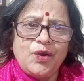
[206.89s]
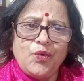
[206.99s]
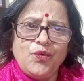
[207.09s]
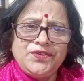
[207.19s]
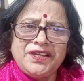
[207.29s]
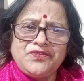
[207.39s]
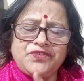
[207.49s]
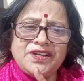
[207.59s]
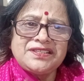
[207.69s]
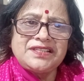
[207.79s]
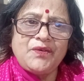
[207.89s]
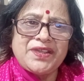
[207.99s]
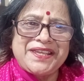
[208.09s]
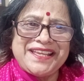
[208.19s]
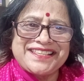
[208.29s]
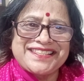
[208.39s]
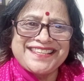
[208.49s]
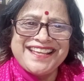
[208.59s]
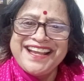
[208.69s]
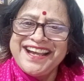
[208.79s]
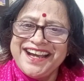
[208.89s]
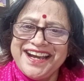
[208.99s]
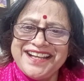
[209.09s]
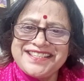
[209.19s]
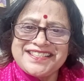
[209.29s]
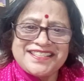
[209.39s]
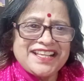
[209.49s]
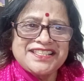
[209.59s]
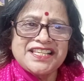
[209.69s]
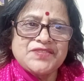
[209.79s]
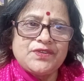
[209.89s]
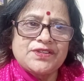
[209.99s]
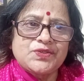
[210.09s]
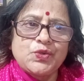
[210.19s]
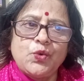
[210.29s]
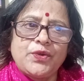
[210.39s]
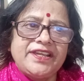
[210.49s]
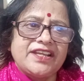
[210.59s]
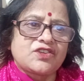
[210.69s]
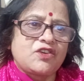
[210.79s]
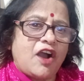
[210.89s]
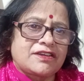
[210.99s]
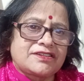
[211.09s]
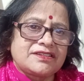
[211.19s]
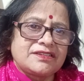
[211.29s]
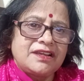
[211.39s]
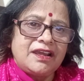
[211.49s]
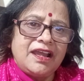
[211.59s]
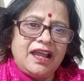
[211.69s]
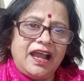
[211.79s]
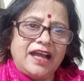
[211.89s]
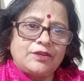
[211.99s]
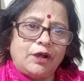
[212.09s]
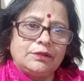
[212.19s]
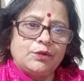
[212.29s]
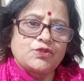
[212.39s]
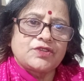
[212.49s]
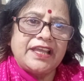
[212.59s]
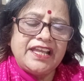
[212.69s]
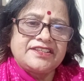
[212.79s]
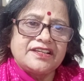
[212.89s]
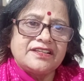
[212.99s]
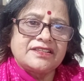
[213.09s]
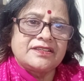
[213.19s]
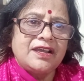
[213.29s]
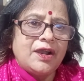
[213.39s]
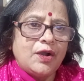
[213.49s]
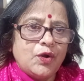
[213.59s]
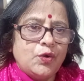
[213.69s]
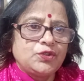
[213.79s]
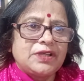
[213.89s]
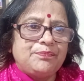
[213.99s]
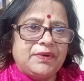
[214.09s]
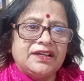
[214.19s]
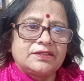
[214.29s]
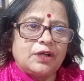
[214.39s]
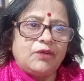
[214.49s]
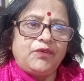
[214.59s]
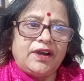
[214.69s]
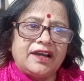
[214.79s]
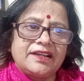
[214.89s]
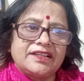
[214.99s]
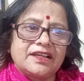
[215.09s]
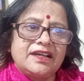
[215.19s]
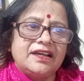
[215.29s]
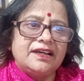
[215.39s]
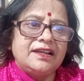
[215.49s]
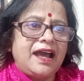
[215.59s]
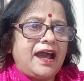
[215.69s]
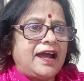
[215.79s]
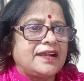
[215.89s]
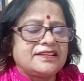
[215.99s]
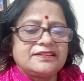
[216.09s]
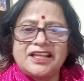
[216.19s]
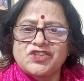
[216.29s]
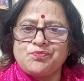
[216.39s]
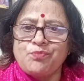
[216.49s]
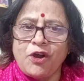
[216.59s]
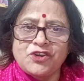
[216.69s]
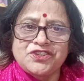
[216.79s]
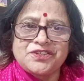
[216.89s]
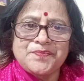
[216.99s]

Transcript: With that first loving kiss, a successful snoo he had cocked at all those haters who the birth of another girl had thus mocked.